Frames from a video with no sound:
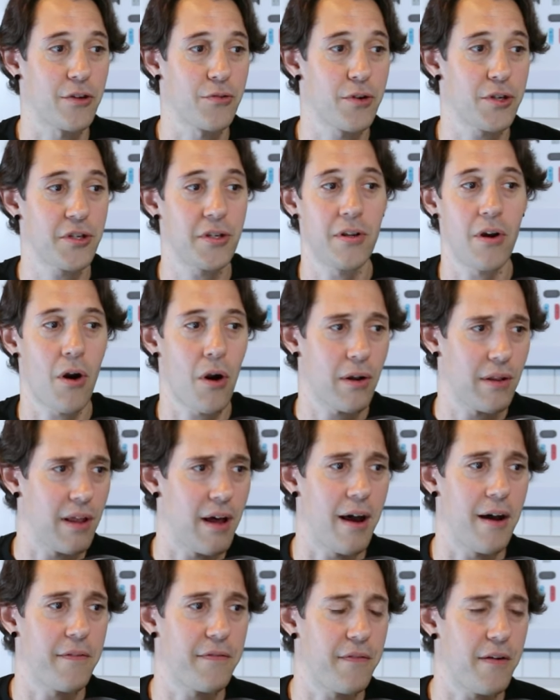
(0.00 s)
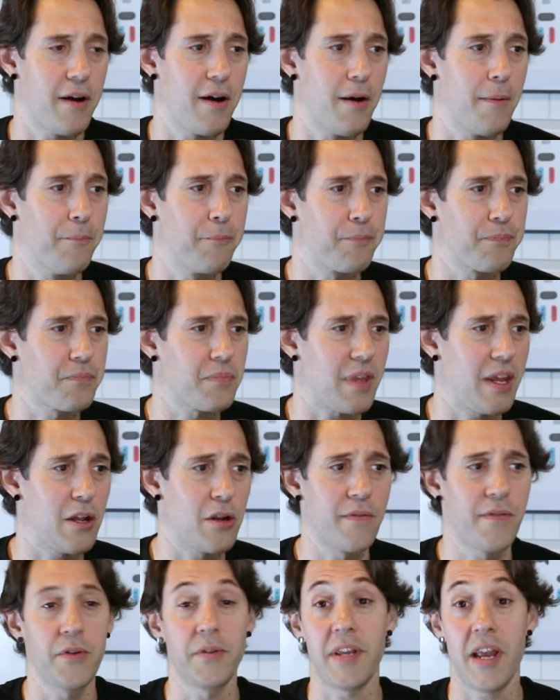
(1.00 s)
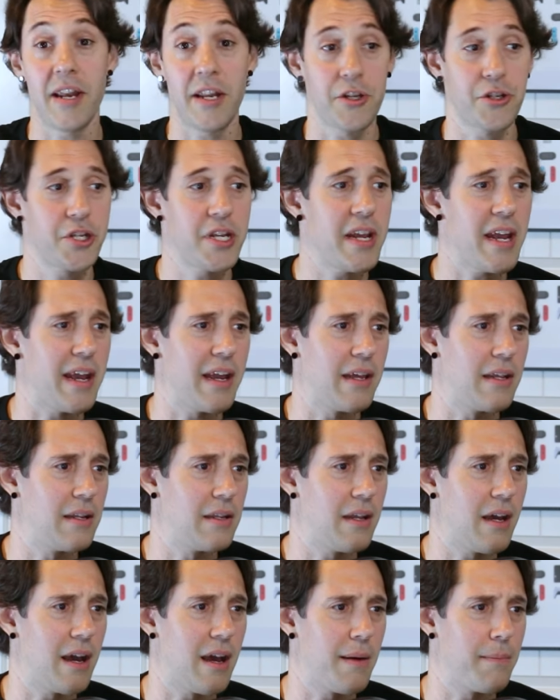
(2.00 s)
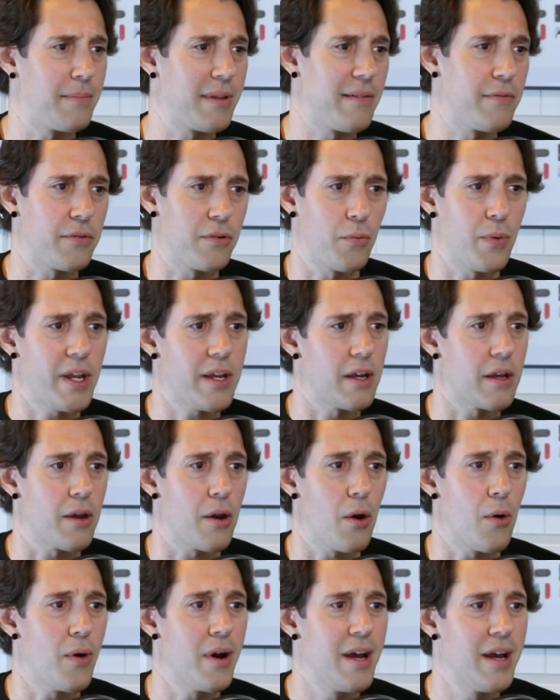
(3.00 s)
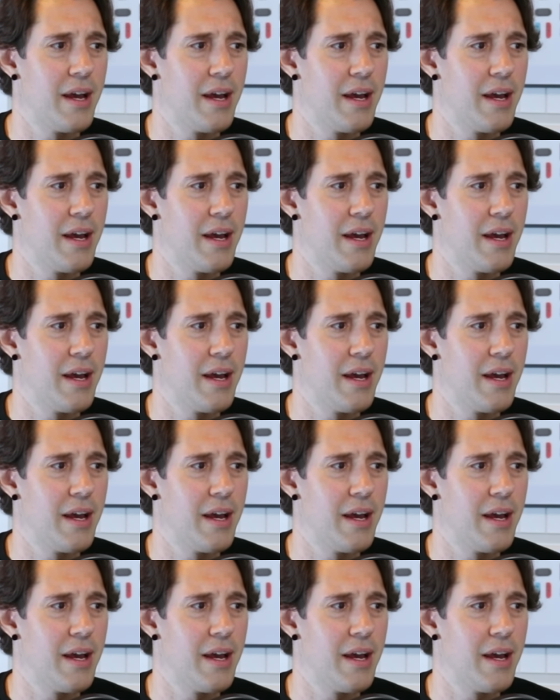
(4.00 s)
Christian Hartloff interviewed Danny Sheehan, I believe it was a week ago.